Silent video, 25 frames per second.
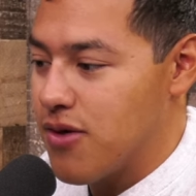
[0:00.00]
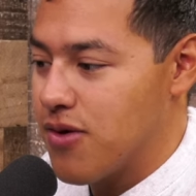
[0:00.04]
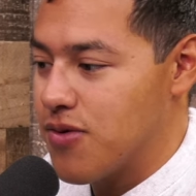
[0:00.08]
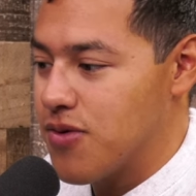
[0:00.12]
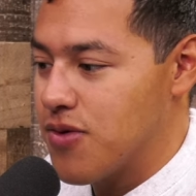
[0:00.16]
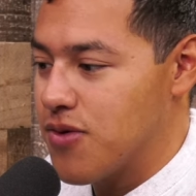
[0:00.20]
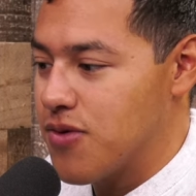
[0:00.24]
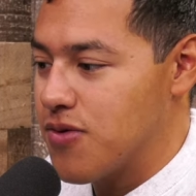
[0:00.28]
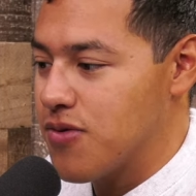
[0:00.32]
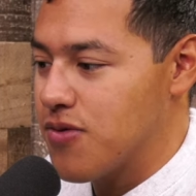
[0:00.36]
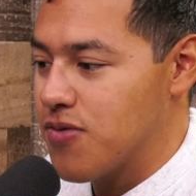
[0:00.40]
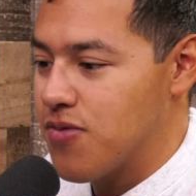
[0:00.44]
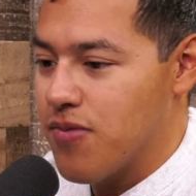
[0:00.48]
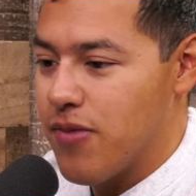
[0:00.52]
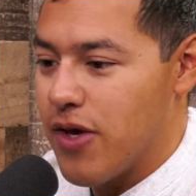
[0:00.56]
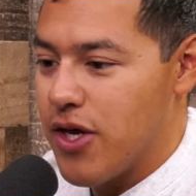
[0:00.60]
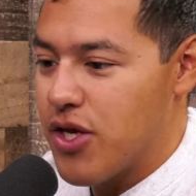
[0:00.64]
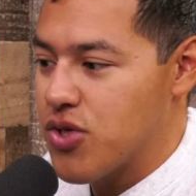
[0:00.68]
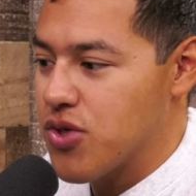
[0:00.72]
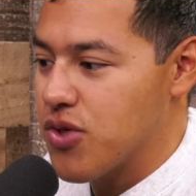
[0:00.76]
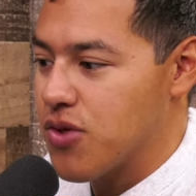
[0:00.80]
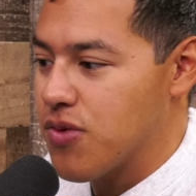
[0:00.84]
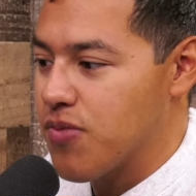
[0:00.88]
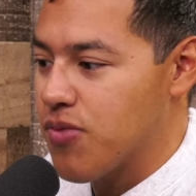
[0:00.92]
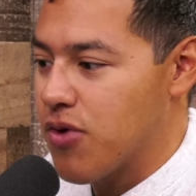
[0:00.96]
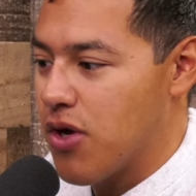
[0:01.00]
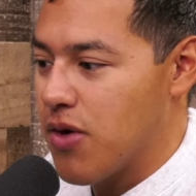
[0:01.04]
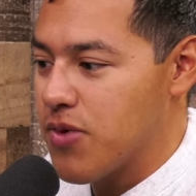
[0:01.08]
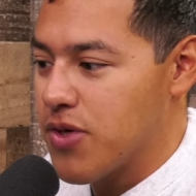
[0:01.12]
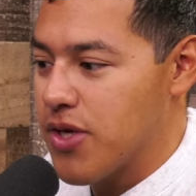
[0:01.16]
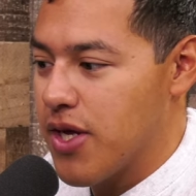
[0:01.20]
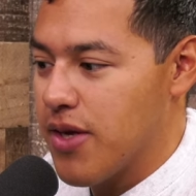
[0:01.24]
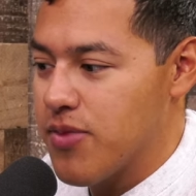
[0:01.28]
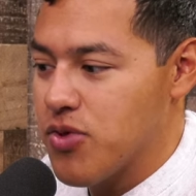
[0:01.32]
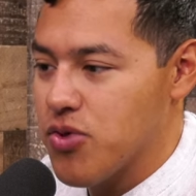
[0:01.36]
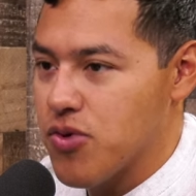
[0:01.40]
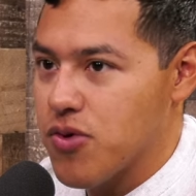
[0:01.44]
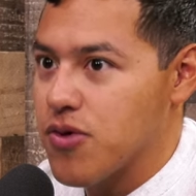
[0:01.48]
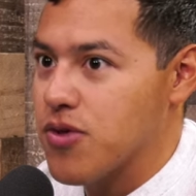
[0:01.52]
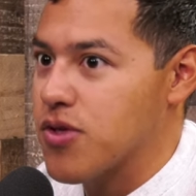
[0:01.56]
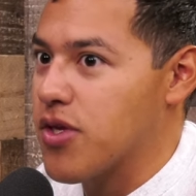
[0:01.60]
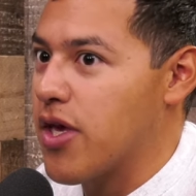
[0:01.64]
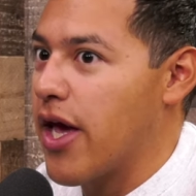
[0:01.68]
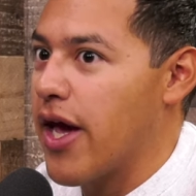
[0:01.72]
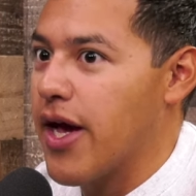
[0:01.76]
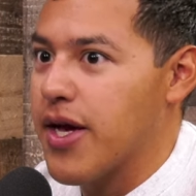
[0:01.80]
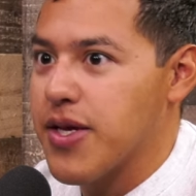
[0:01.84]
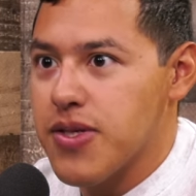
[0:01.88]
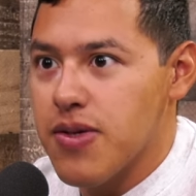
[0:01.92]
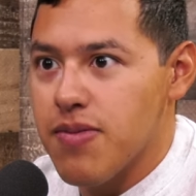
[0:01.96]
do major property damage or
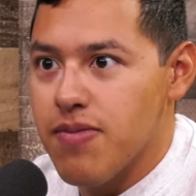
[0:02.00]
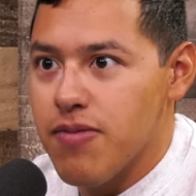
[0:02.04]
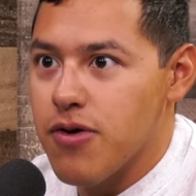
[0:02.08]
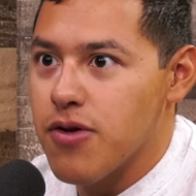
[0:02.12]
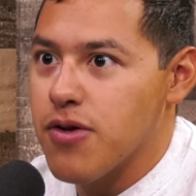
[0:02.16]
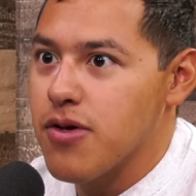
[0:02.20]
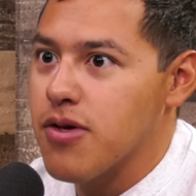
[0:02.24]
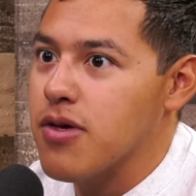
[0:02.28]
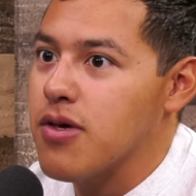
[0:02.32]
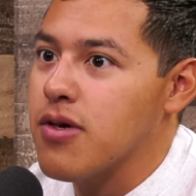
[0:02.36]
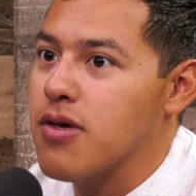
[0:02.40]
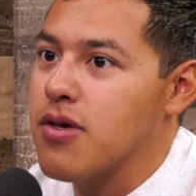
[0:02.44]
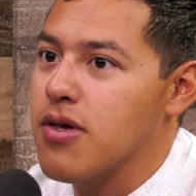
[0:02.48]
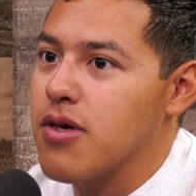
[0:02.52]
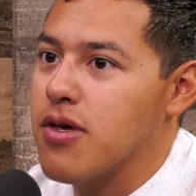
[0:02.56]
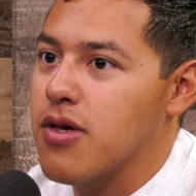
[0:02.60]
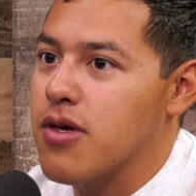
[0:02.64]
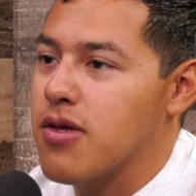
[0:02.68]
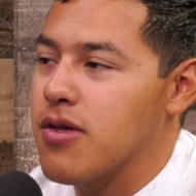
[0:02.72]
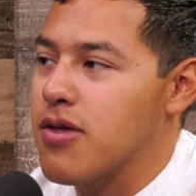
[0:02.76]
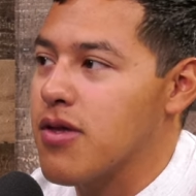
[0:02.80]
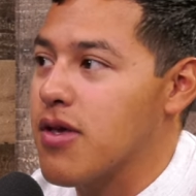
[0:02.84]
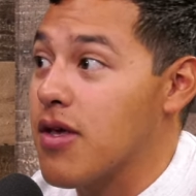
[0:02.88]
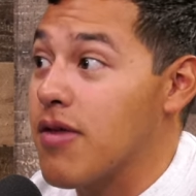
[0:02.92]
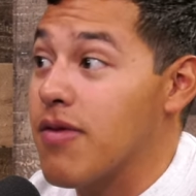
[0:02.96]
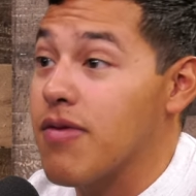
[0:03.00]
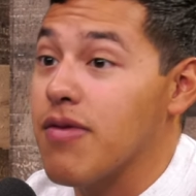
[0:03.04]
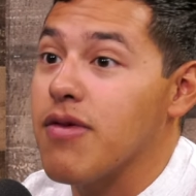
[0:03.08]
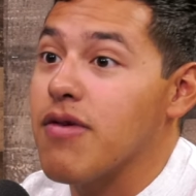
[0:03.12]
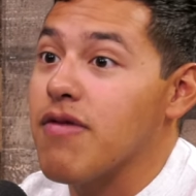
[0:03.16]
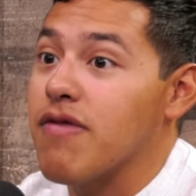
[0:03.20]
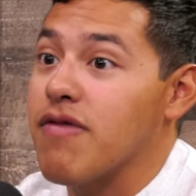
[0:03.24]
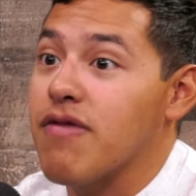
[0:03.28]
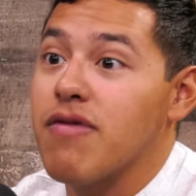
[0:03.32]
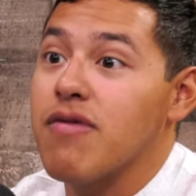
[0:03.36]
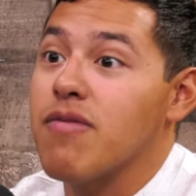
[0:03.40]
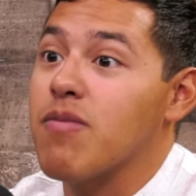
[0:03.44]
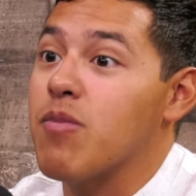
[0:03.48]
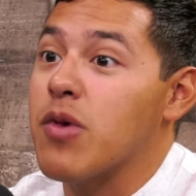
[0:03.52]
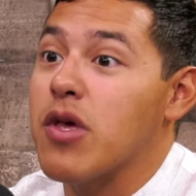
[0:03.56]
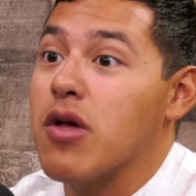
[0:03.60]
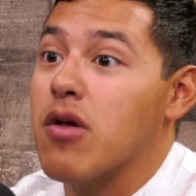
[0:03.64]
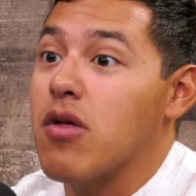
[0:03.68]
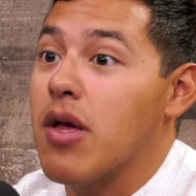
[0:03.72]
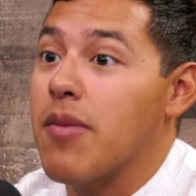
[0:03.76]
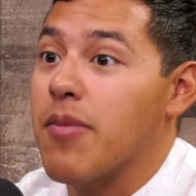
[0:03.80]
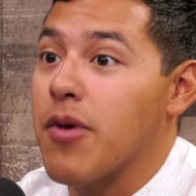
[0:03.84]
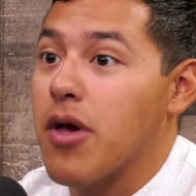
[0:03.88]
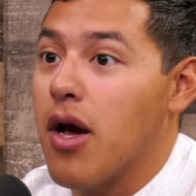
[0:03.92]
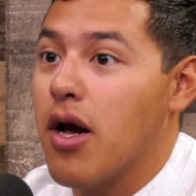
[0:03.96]
attack somebody in this
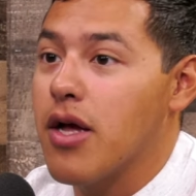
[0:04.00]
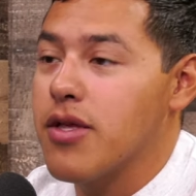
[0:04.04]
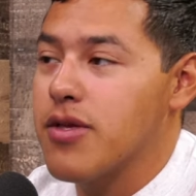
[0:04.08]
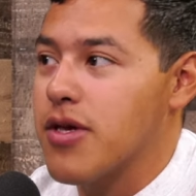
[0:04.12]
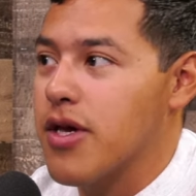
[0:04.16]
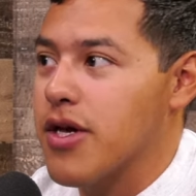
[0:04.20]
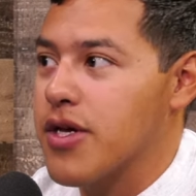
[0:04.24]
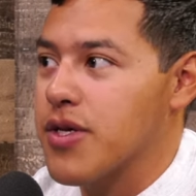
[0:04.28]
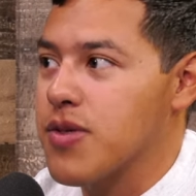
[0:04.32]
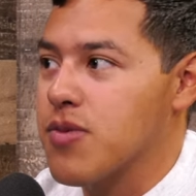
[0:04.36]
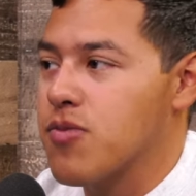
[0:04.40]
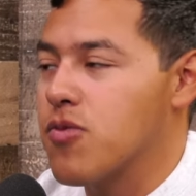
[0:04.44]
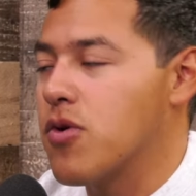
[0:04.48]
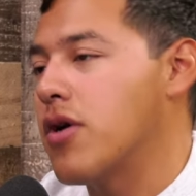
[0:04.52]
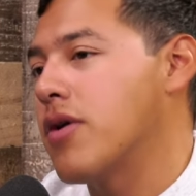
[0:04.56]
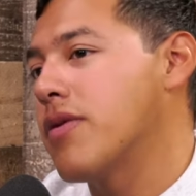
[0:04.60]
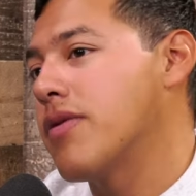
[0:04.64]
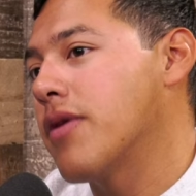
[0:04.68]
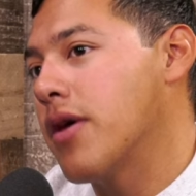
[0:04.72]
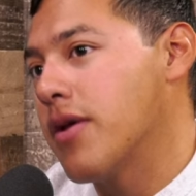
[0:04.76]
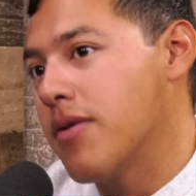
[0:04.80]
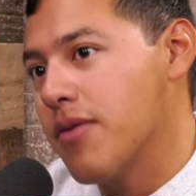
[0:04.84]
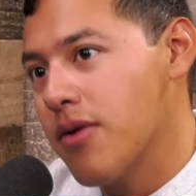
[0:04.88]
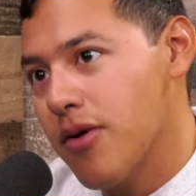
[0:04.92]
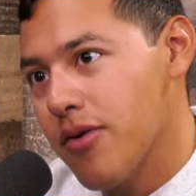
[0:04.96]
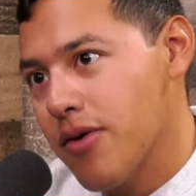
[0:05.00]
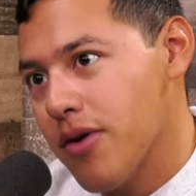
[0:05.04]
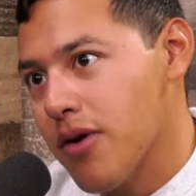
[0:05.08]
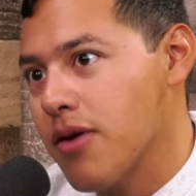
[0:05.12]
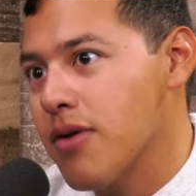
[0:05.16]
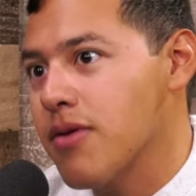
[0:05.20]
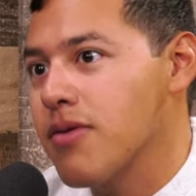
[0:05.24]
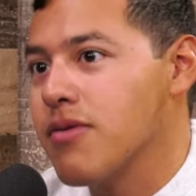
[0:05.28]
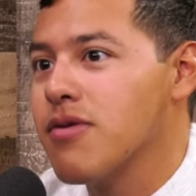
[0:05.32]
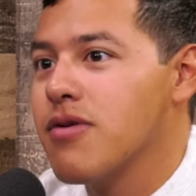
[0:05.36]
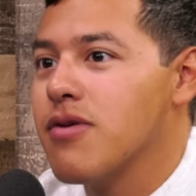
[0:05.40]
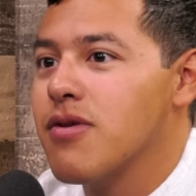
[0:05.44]
BLM context, well then, okay,